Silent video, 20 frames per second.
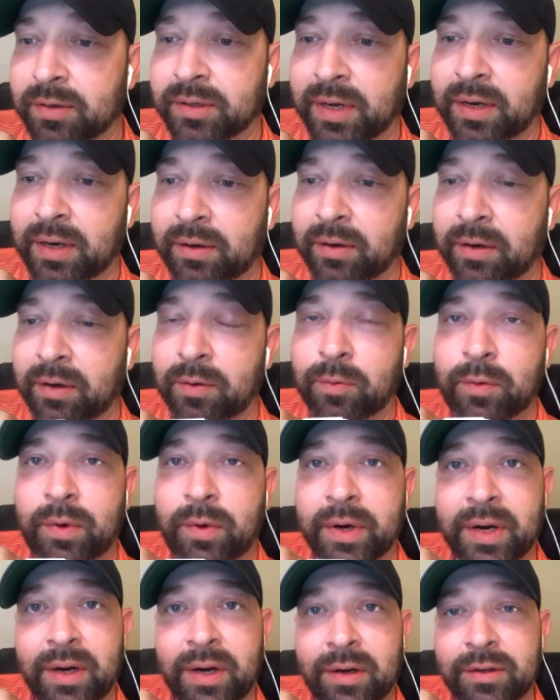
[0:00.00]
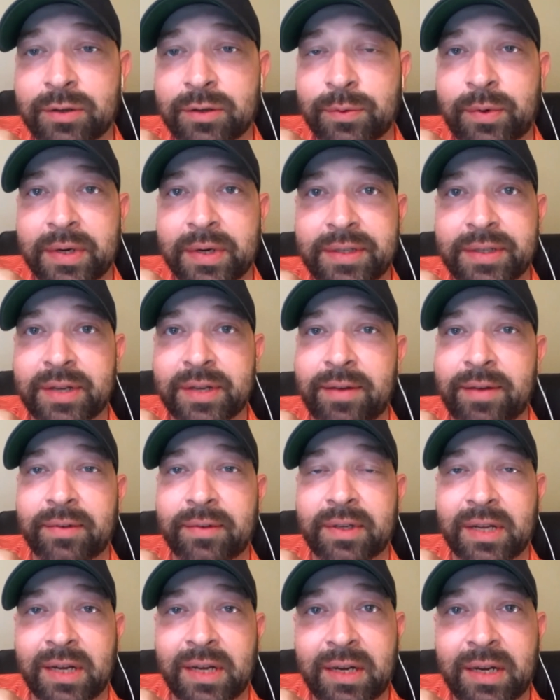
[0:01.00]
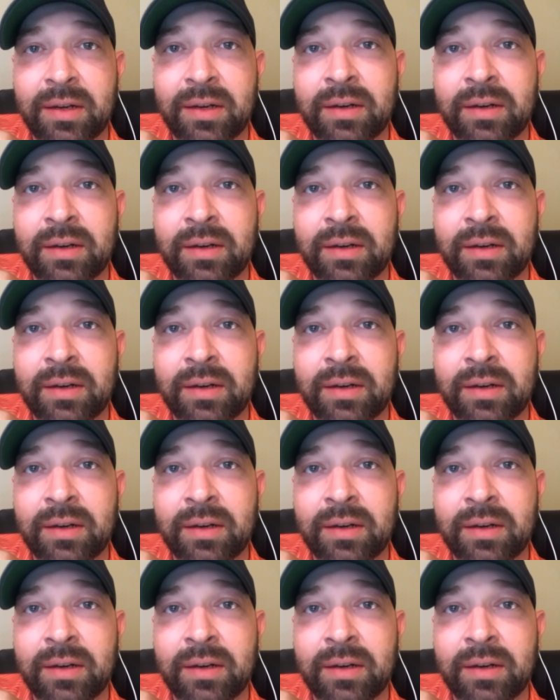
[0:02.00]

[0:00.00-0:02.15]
Andrew. Won here in 2017.